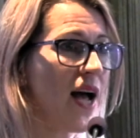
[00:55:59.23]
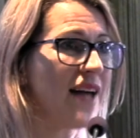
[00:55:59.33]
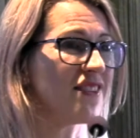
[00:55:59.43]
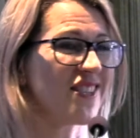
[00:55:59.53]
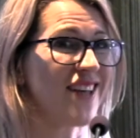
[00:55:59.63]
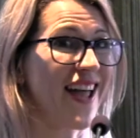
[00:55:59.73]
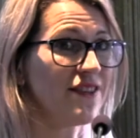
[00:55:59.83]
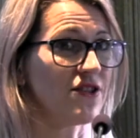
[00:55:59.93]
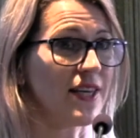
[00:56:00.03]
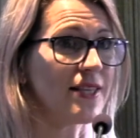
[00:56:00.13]

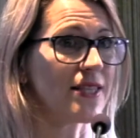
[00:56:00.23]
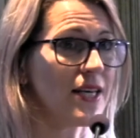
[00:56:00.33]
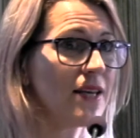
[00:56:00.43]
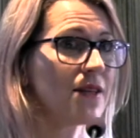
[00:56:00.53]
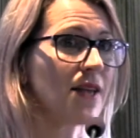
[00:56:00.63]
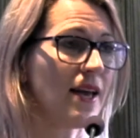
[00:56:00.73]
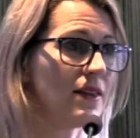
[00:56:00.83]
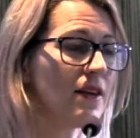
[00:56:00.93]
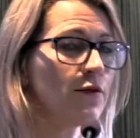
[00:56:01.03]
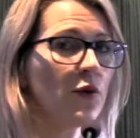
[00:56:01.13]
understand these things and
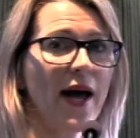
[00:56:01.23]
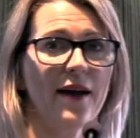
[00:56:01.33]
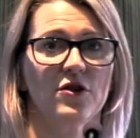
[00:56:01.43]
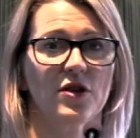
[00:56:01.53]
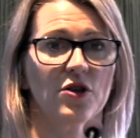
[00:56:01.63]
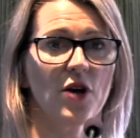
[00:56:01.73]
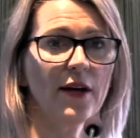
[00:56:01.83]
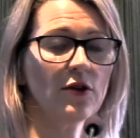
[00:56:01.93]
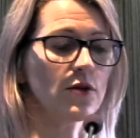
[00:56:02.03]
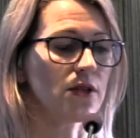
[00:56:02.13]
therefore add to the
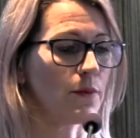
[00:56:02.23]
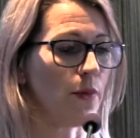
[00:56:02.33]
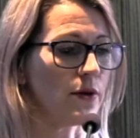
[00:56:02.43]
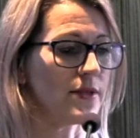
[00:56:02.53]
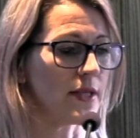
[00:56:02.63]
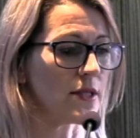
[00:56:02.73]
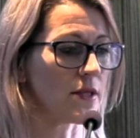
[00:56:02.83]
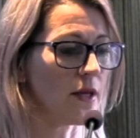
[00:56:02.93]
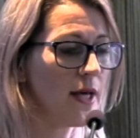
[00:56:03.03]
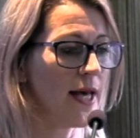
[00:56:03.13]
diagnostic process.